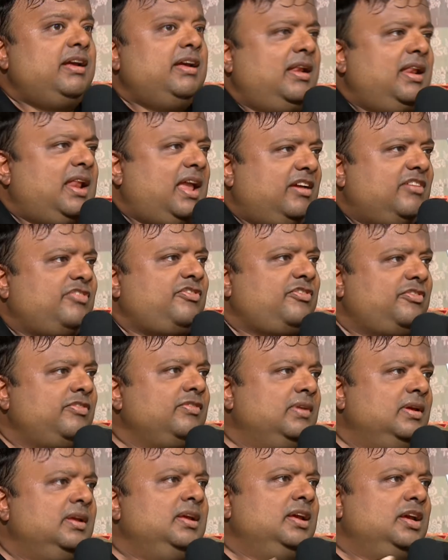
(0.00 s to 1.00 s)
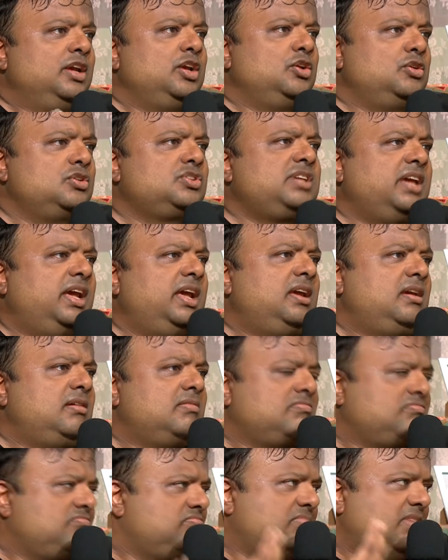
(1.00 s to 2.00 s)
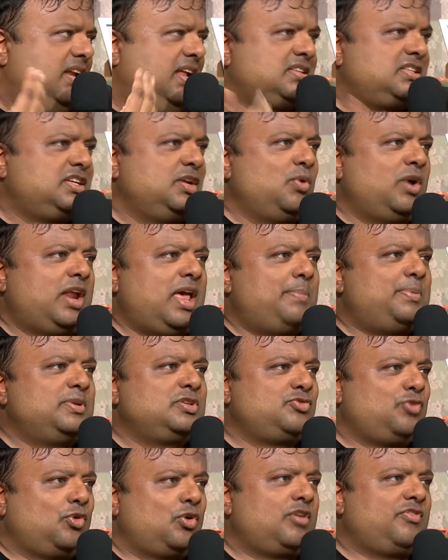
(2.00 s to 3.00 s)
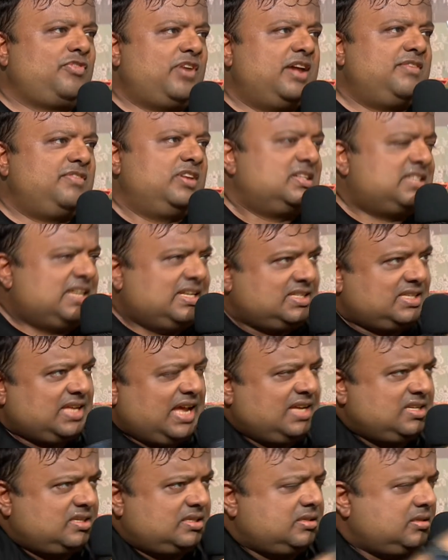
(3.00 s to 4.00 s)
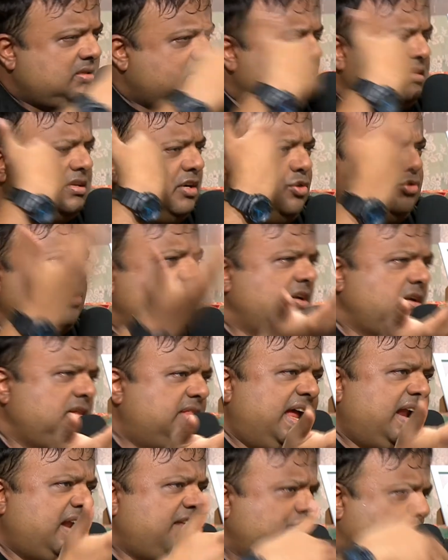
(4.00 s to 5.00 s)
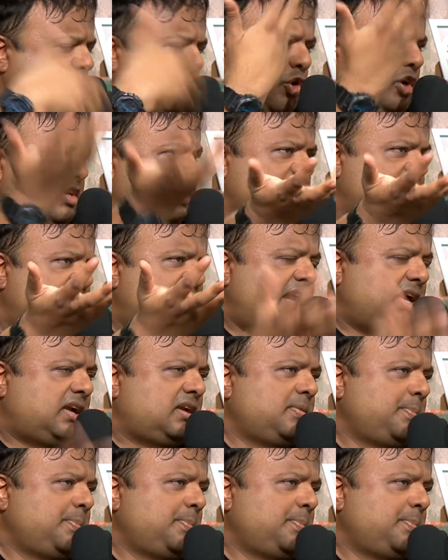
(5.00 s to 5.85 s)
life, you know, saying, let's see what happens 4 or 5 years. Did you think of that? Have you voiced that?